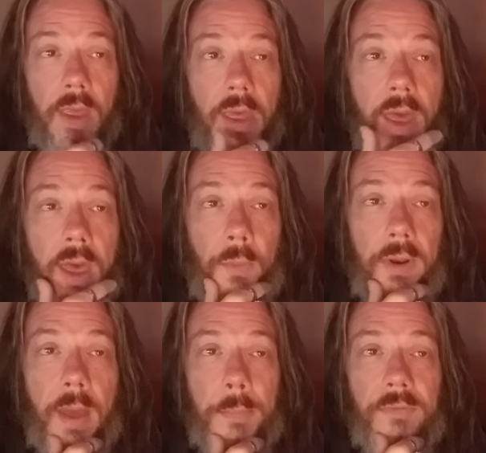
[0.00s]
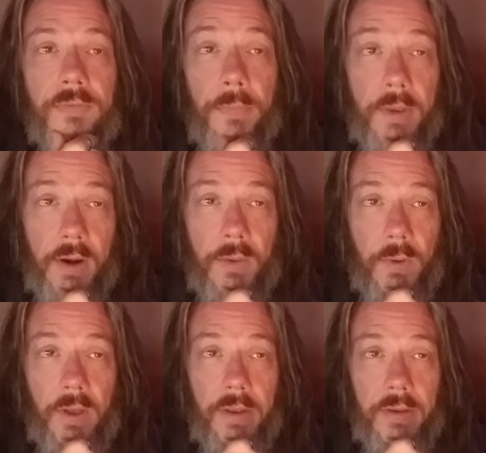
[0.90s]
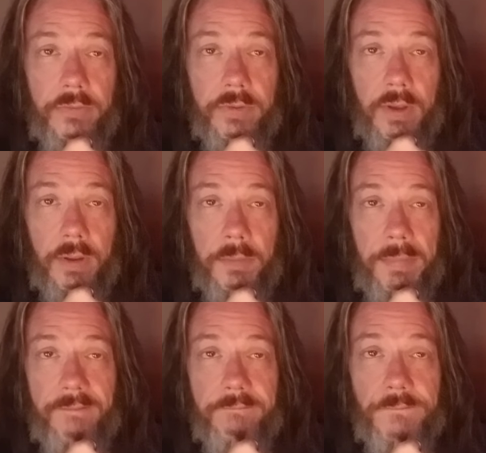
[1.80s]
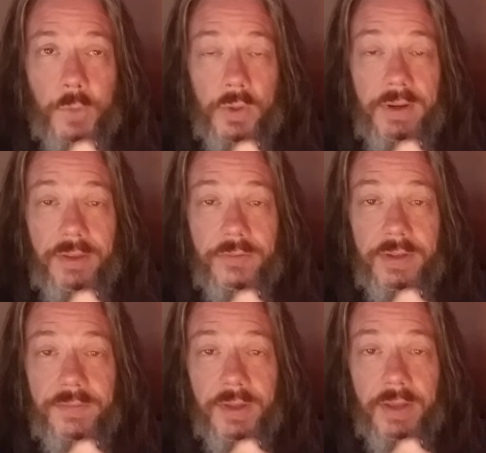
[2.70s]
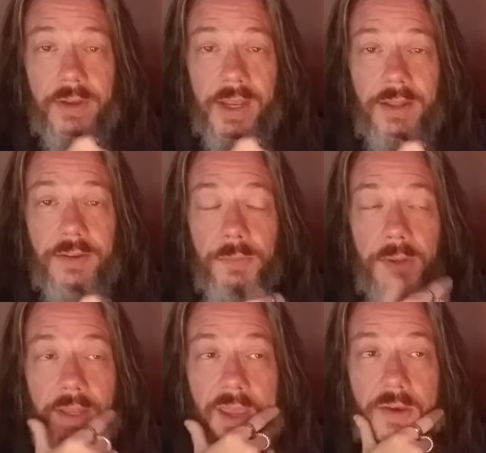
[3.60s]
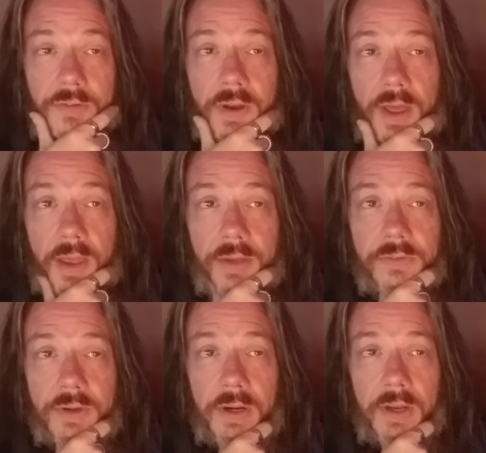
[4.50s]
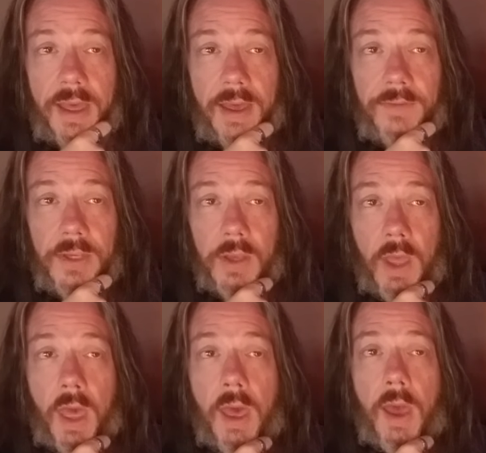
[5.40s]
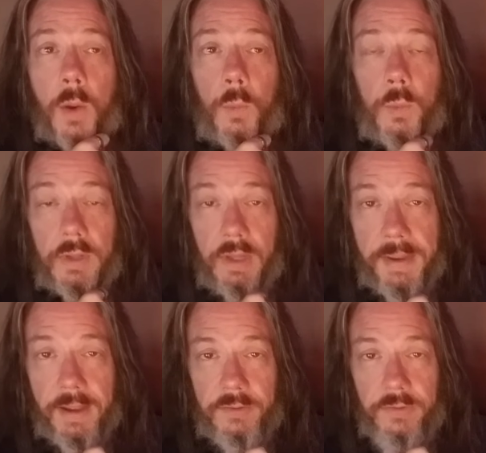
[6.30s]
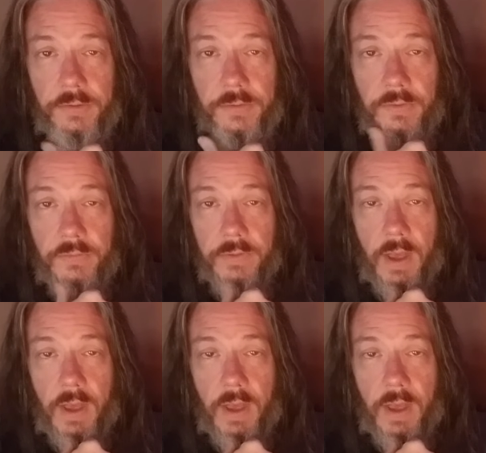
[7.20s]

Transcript: And what happened from there was about 4 days in of not taking this medication, I started having really bad seizures.